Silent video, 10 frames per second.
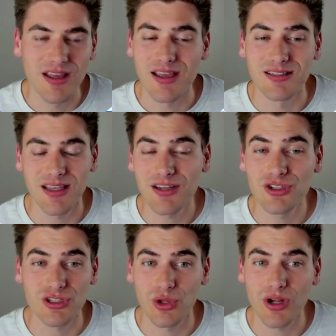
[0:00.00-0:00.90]
Instead,
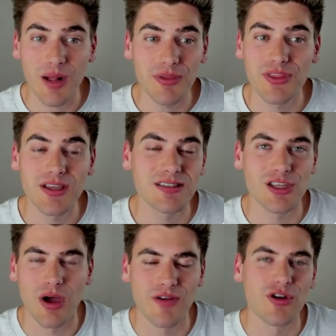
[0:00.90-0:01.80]
just look up the things that
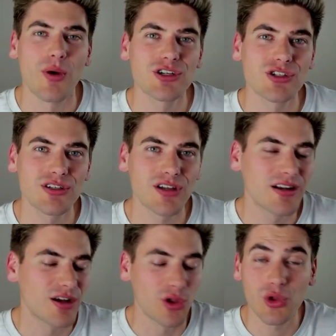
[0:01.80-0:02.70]
you have questions
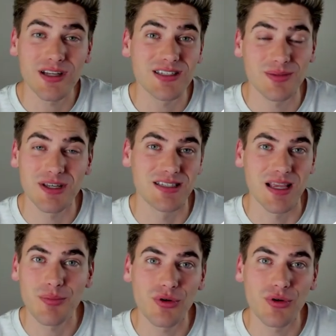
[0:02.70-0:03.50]
on, look at some example